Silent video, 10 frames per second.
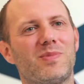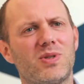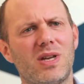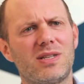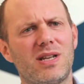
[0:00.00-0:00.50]

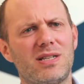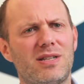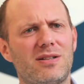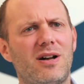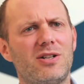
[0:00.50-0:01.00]
so that's a nice
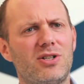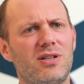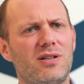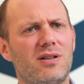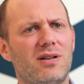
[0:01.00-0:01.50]

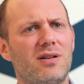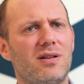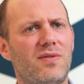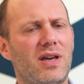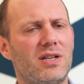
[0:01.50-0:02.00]
technology uh,
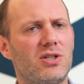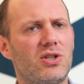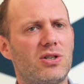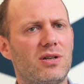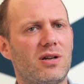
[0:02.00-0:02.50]

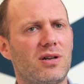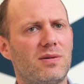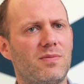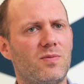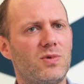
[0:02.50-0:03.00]
advantage,
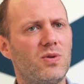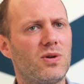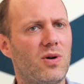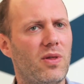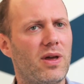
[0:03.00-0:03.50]
um,
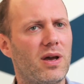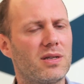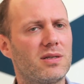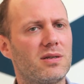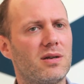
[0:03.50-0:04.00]
doing all
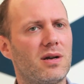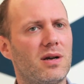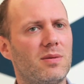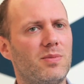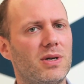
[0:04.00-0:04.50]
that.
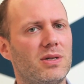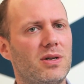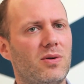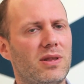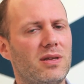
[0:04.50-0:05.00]
Um, but you
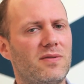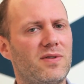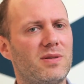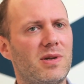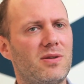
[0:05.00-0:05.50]
know, I think the
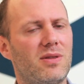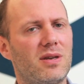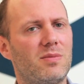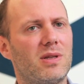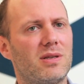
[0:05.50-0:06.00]
fundamental
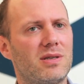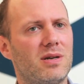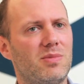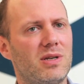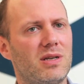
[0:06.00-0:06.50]
thing about this
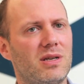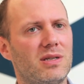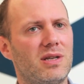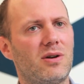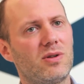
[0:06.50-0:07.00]
company
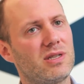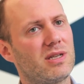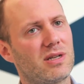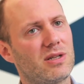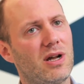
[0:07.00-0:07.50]
is not only the
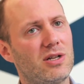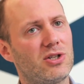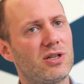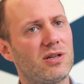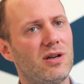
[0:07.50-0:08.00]

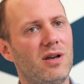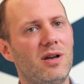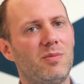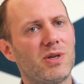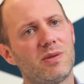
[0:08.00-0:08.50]
technology,
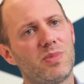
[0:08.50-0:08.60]
but the